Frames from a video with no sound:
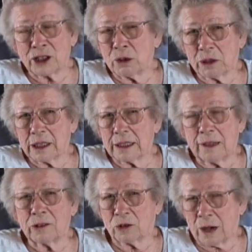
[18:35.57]
She wouldn't
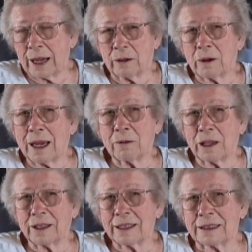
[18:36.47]
even try to write
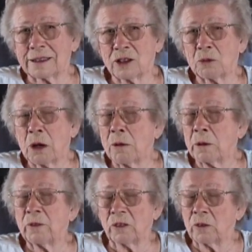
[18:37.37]
with it, and so
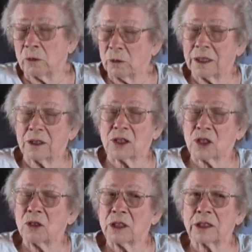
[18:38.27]
Mama went to
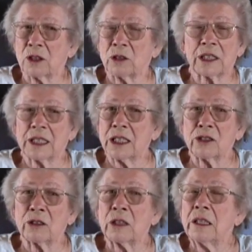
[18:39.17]
school and told the
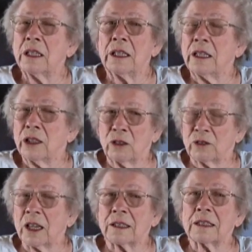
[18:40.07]
teacher,
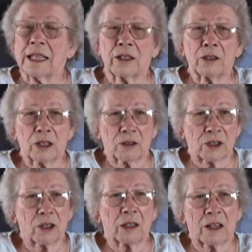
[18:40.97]
"You've got to let her
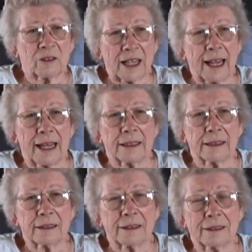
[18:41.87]
use her left
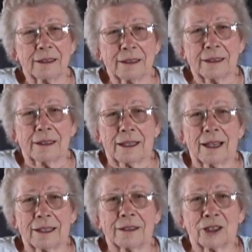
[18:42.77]
hand,"
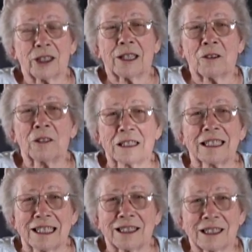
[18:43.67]
and she
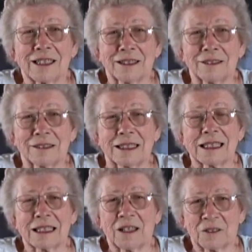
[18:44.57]
definitely is
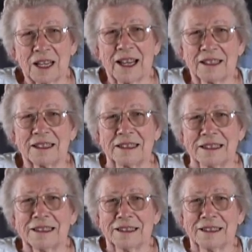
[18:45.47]
is left-handed.